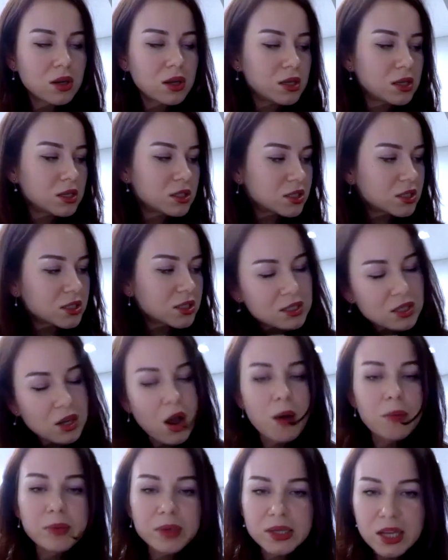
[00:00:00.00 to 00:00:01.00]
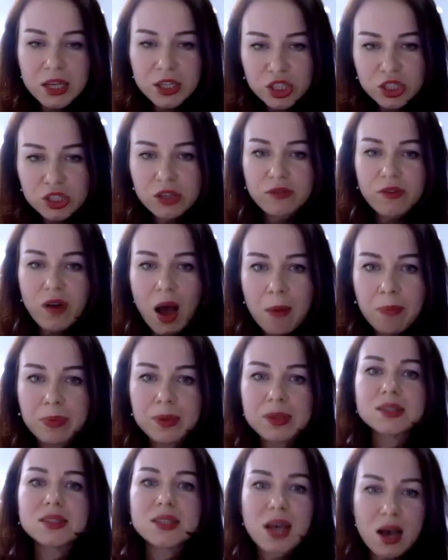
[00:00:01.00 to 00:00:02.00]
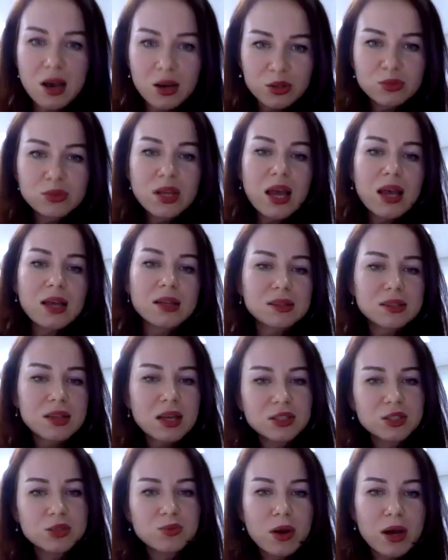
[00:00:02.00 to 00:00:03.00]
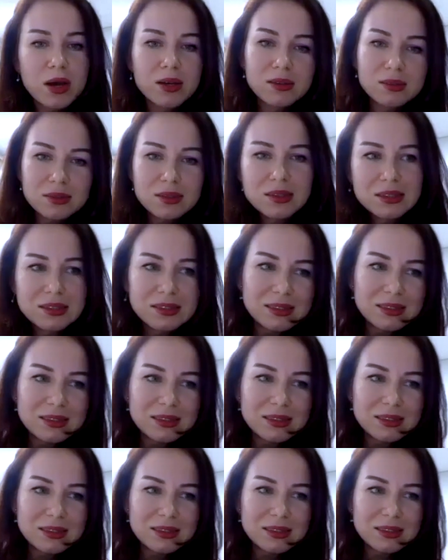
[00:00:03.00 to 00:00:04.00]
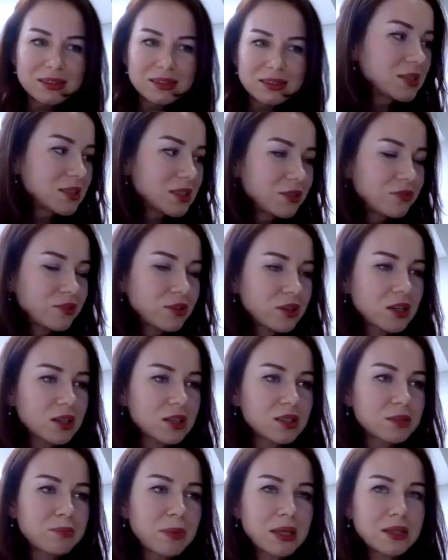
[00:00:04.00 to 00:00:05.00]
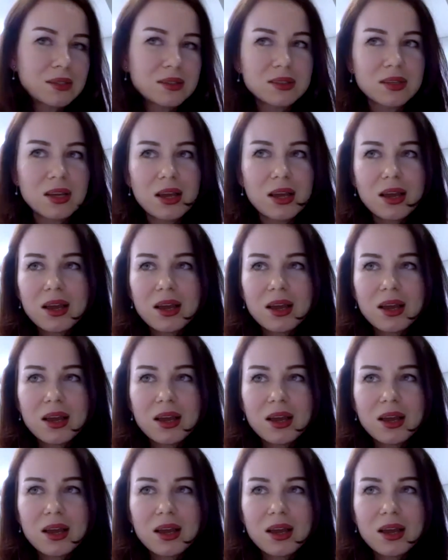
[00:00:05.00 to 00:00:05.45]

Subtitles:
It's a combination of up and down, and that's why it becomes a bit difficult. But